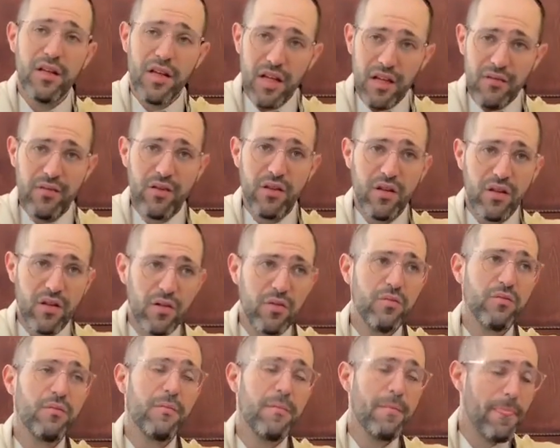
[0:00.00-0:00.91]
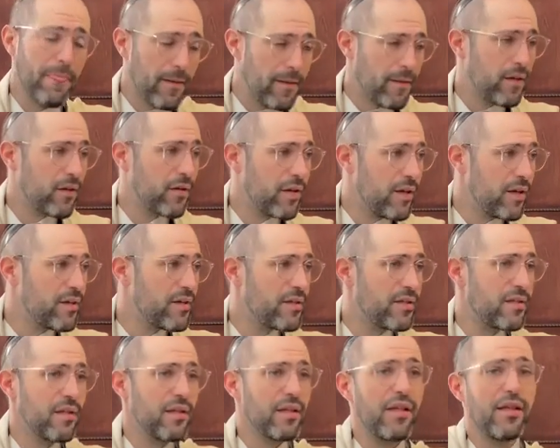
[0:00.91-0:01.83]
Even though
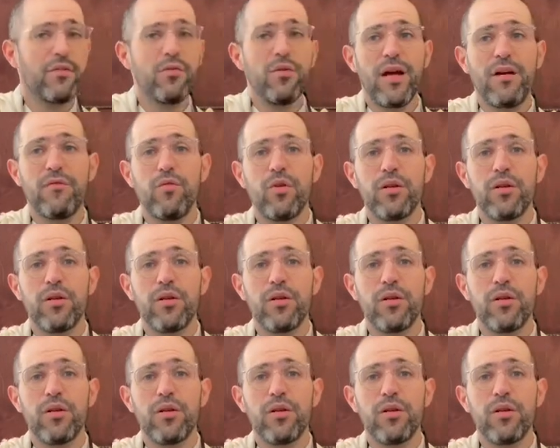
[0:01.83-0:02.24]
they do have